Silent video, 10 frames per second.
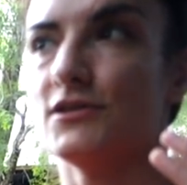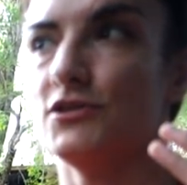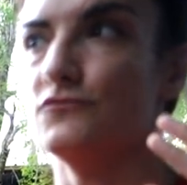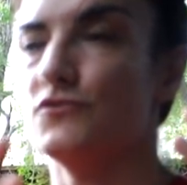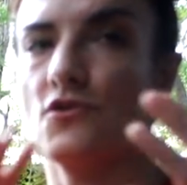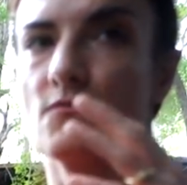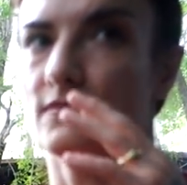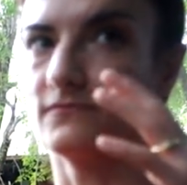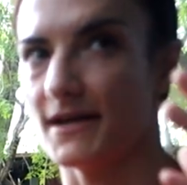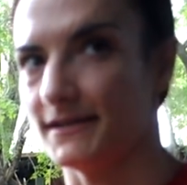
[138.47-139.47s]
You know
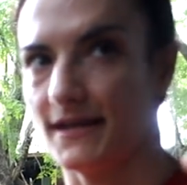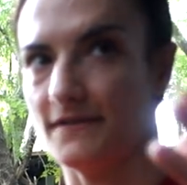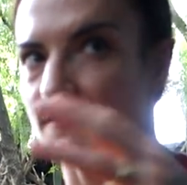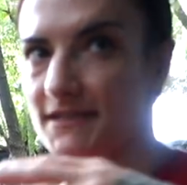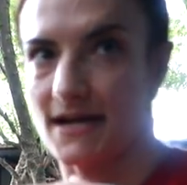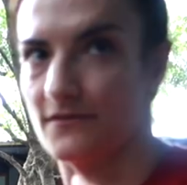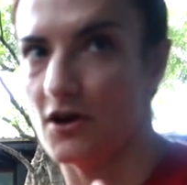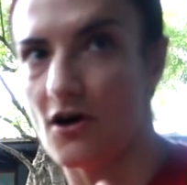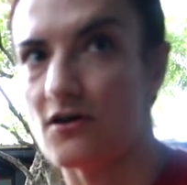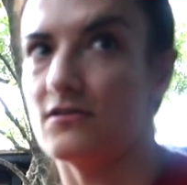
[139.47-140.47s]
what right, left, and down the
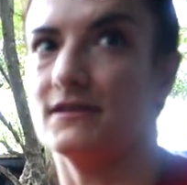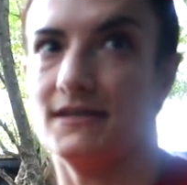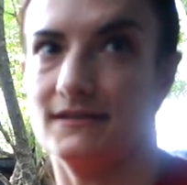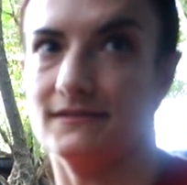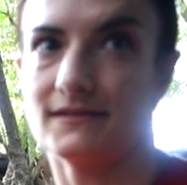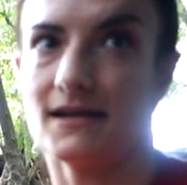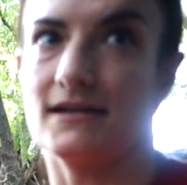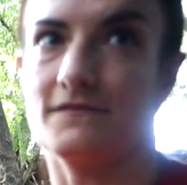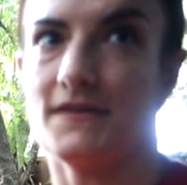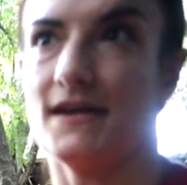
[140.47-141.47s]
hall is
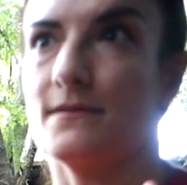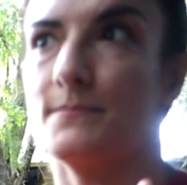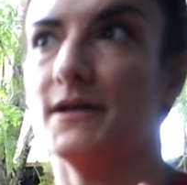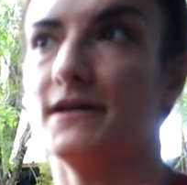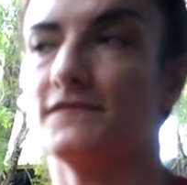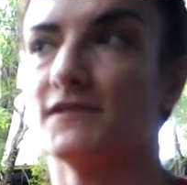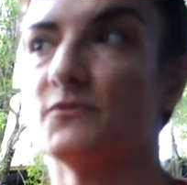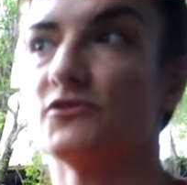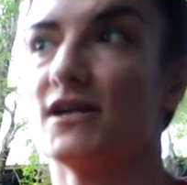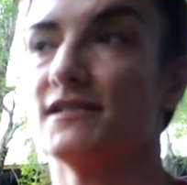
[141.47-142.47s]
kind mm. of thing, but if
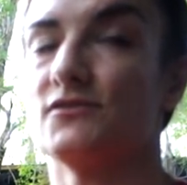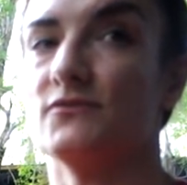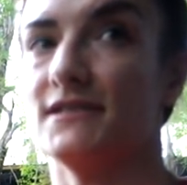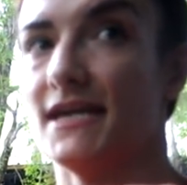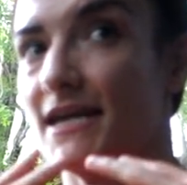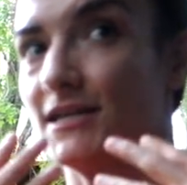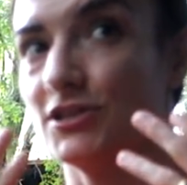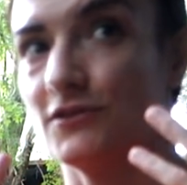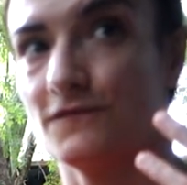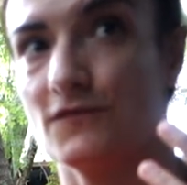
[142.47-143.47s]
someone tries to
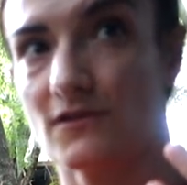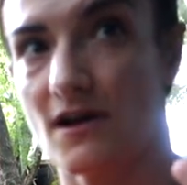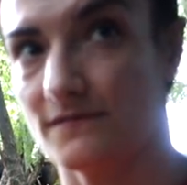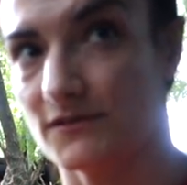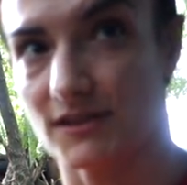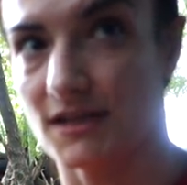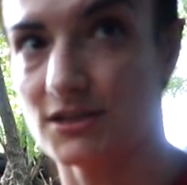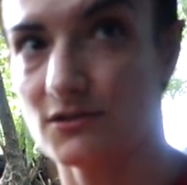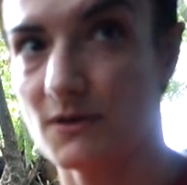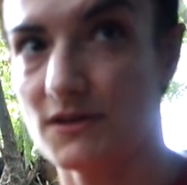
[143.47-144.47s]
engage in a full
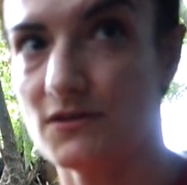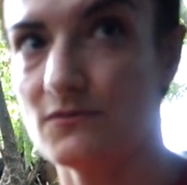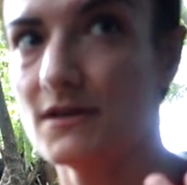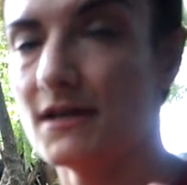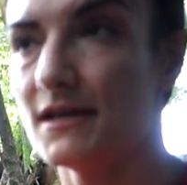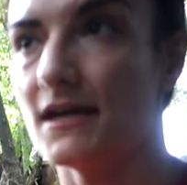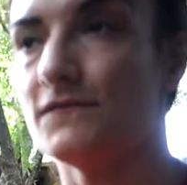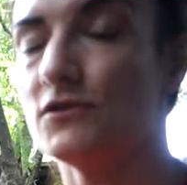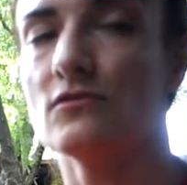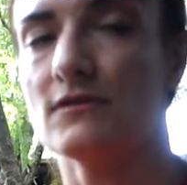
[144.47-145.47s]
conversation with you,
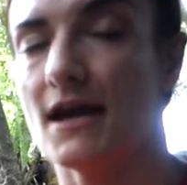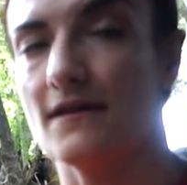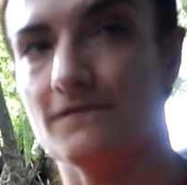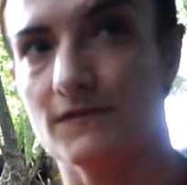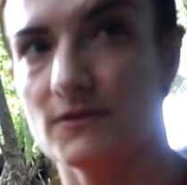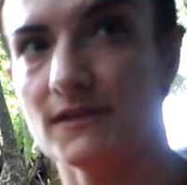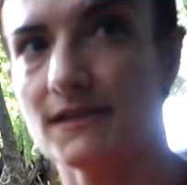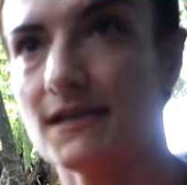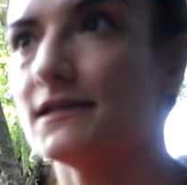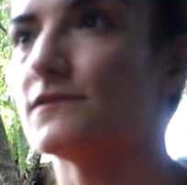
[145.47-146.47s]
if you don't have
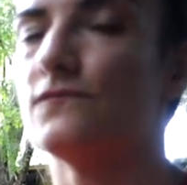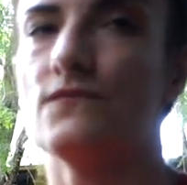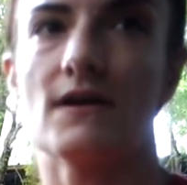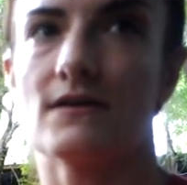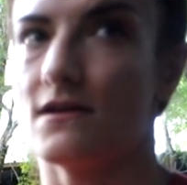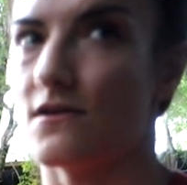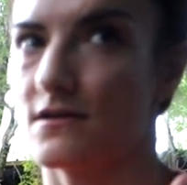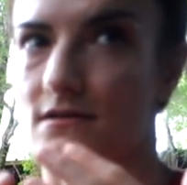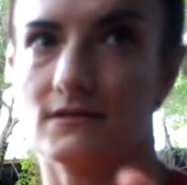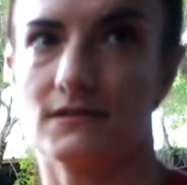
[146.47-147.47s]
fluency, it's very
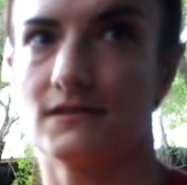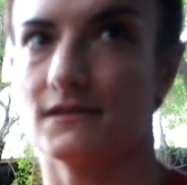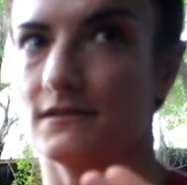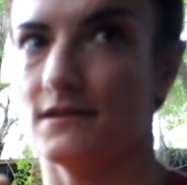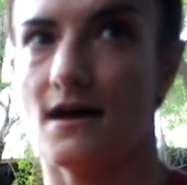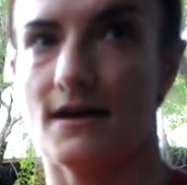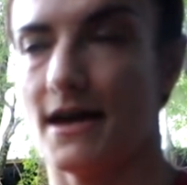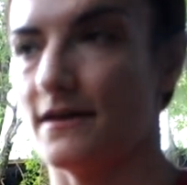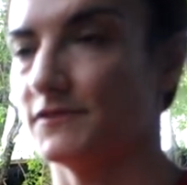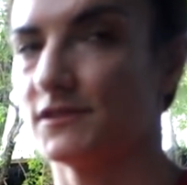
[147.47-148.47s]
hard to not
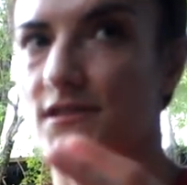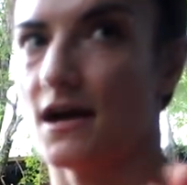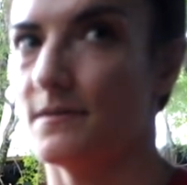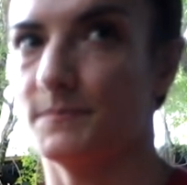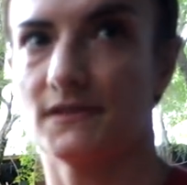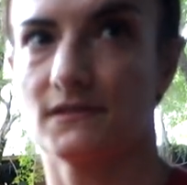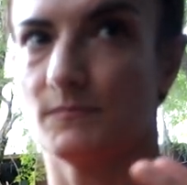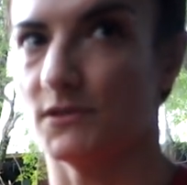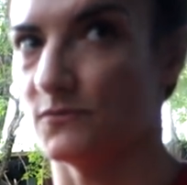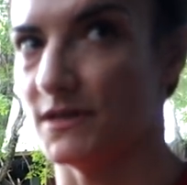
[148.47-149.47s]
have stops
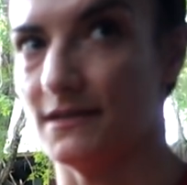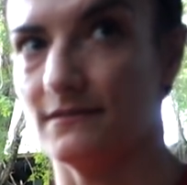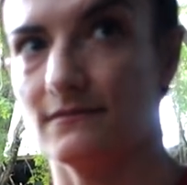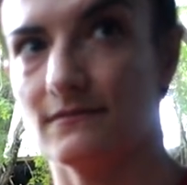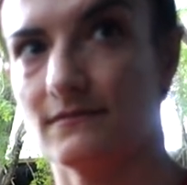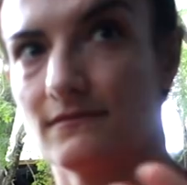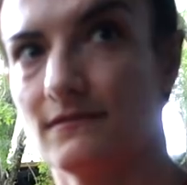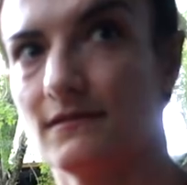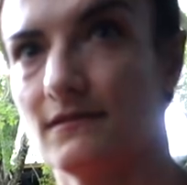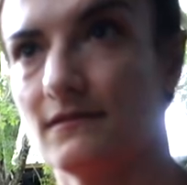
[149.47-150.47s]
between
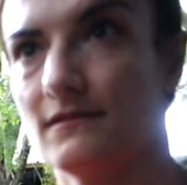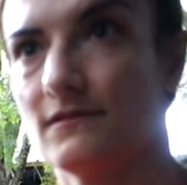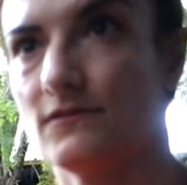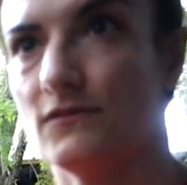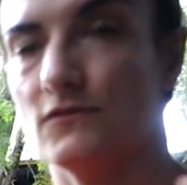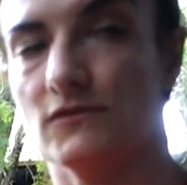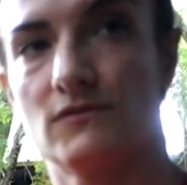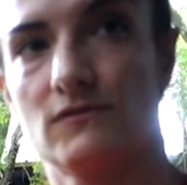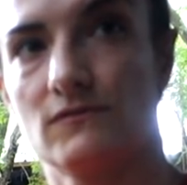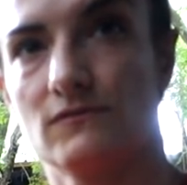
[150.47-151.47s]
mm.
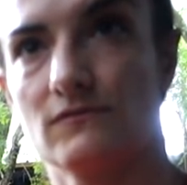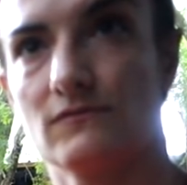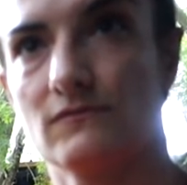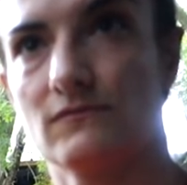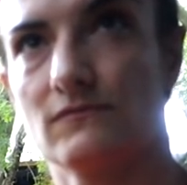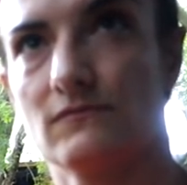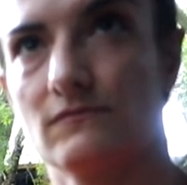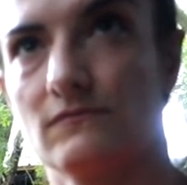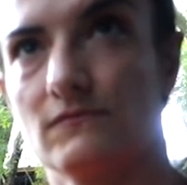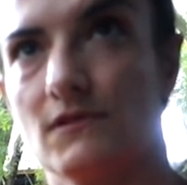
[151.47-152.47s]
those
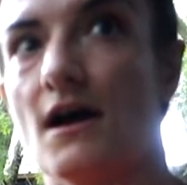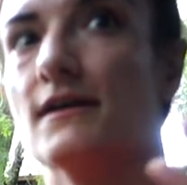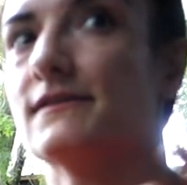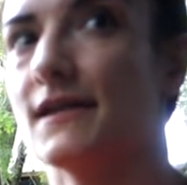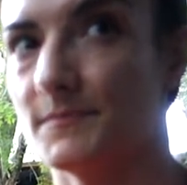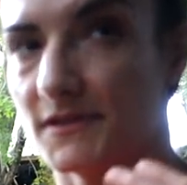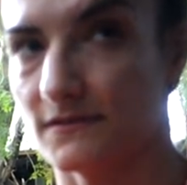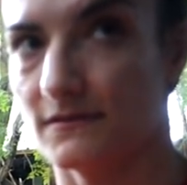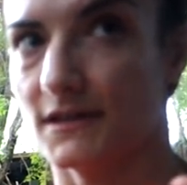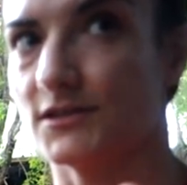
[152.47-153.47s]
concepts
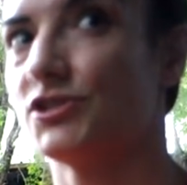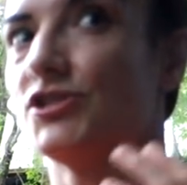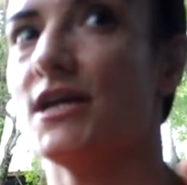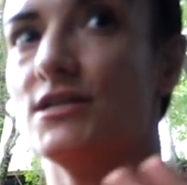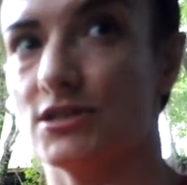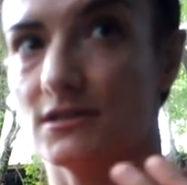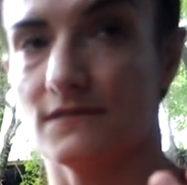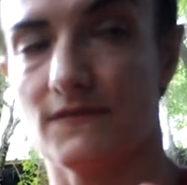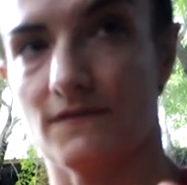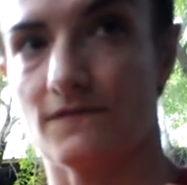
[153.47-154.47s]
and exchanges
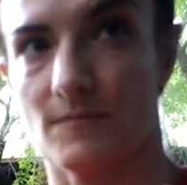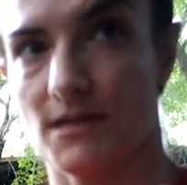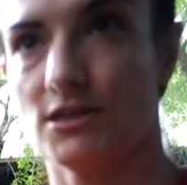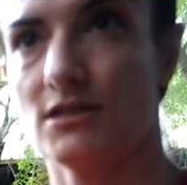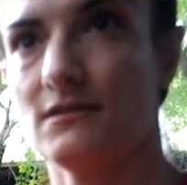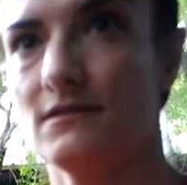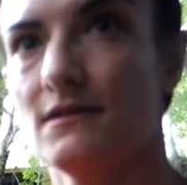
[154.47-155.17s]
of information.